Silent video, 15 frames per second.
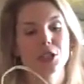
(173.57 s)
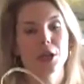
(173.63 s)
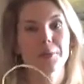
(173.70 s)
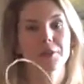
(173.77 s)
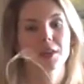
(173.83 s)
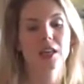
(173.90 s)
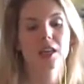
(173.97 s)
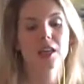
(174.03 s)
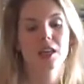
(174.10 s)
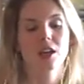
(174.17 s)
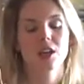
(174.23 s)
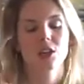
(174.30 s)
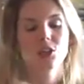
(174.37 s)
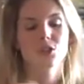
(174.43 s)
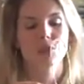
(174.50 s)
or
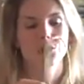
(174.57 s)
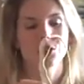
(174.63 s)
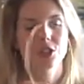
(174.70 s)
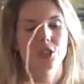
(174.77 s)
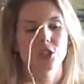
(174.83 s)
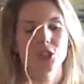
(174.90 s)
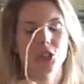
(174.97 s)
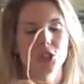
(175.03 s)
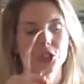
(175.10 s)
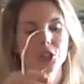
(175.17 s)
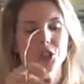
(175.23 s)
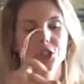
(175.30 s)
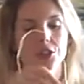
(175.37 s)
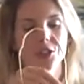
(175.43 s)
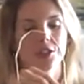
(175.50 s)
something to
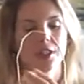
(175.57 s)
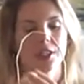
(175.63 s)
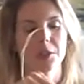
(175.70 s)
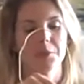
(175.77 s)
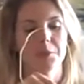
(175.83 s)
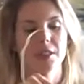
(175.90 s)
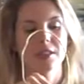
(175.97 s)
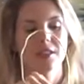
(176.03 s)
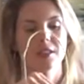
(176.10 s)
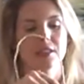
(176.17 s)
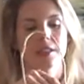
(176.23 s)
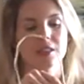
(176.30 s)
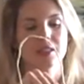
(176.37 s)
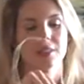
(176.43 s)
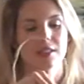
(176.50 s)
secure these
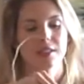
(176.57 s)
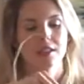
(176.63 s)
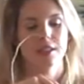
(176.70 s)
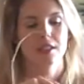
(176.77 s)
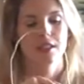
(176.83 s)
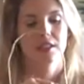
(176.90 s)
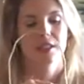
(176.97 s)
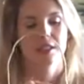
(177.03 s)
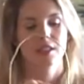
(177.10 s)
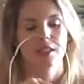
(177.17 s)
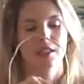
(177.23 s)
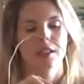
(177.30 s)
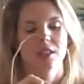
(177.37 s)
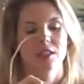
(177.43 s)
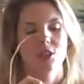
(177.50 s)
pieces
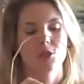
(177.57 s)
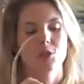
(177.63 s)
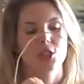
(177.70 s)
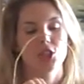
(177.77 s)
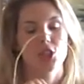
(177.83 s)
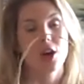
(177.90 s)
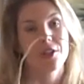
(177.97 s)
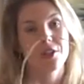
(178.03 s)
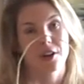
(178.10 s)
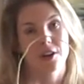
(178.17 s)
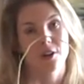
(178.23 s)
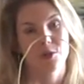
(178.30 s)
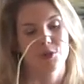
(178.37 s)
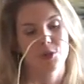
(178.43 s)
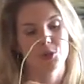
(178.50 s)
to each
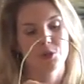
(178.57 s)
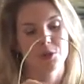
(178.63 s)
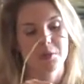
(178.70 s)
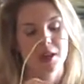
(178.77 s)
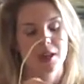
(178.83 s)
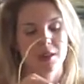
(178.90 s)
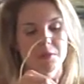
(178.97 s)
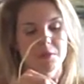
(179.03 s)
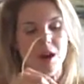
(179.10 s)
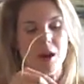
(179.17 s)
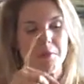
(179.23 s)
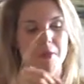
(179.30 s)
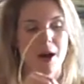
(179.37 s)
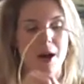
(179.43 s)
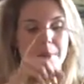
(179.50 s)
other, which would make them
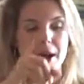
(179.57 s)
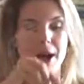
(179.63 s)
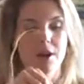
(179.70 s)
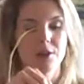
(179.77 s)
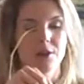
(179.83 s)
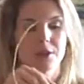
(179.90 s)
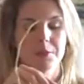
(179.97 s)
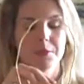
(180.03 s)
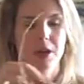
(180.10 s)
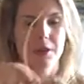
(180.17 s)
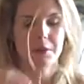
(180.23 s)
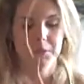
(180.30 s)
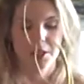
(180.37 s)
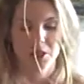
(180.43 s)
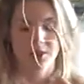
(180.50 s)
not pop out and
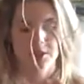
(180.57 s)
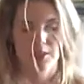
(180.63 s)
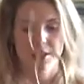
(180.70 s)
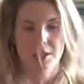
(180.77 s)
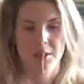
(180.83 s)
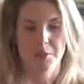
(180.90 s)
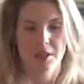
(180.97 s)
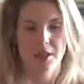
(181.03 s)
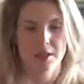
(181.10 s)
probably be a good thing,